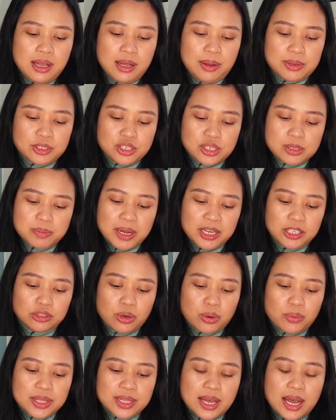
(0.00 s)
just by
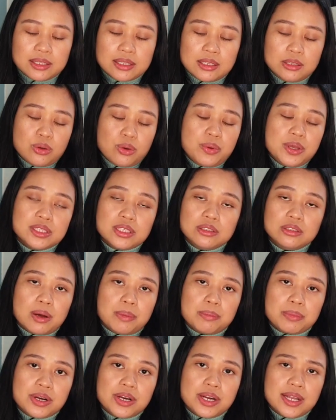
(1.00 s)
knowing that and knowing the
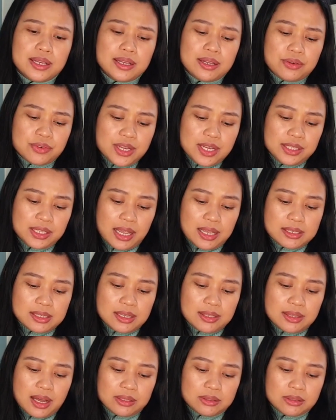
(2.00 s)
number and realizing
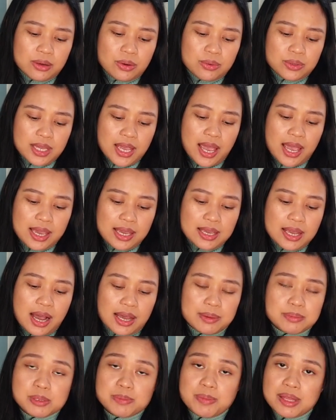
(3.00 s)
that, okay, I'm
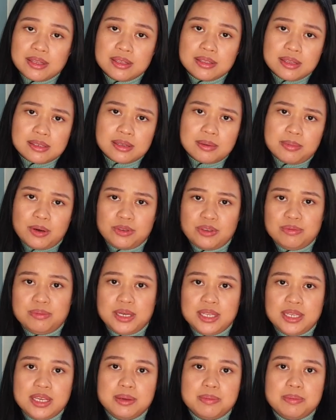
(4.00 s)
spending this amount of
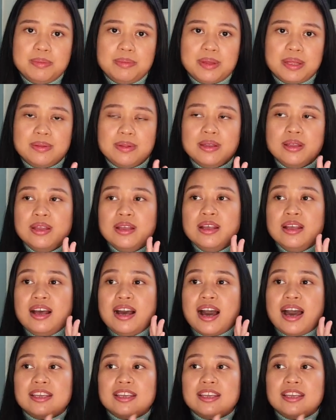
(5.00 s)
money, that I